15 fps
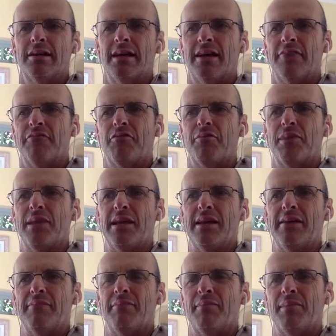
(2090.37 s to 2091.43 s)
And for
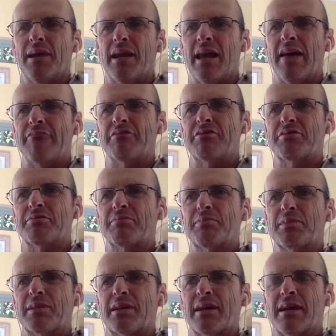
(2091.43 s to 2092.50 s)
me, my life's
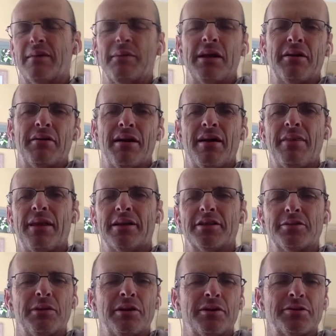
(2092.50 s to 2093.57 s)
kind of been around that.
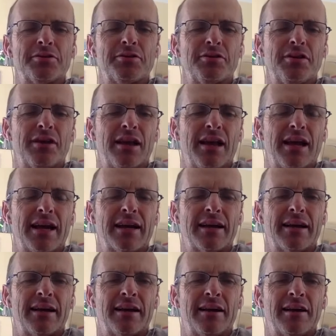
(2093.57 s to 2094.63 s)
To be honest with you, I like
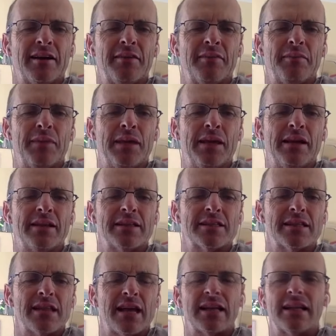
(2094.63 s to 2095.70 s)
being in
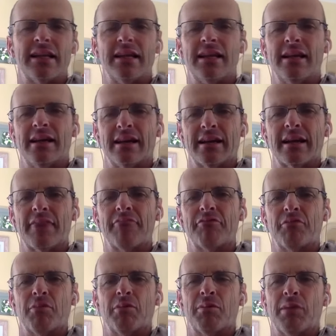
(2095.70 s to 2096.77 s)
slightly
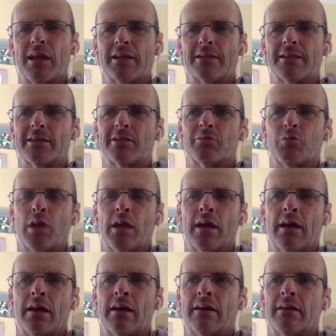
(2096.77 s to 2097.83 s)
uncomfortable places
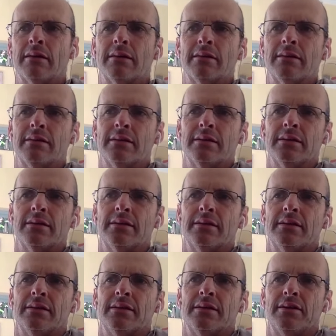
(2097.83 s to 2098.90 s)
where
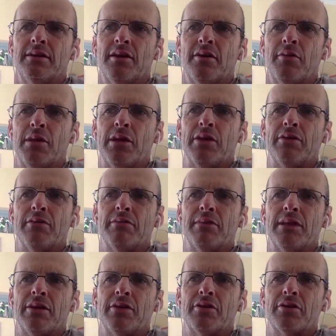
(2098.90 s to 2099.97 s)

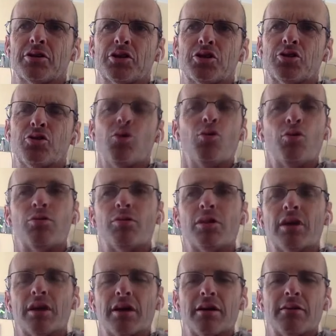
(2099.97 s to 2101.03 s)
where you're
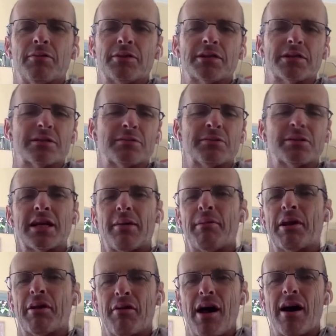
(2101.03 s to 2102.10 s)
sure what's
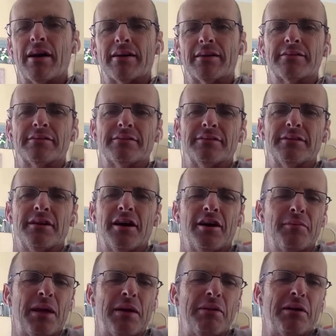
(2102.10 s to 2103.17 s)
coming around.
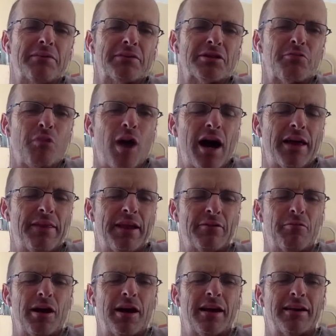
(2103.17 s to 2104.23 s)
Maybe I'm just wired that
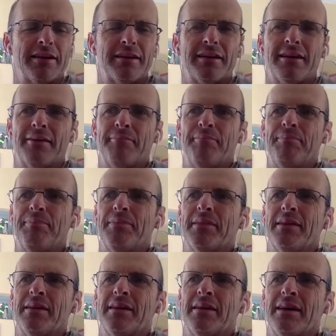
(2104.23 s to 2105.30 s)
way, and
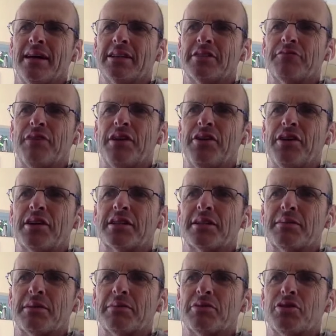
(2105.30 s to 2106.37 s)
I just find you can
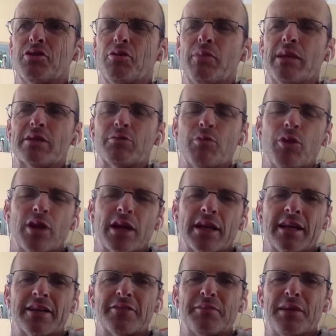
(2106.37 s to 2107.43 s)
sometimes do your best work in
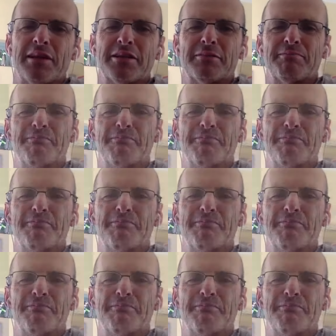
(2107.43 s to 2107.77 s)
that space.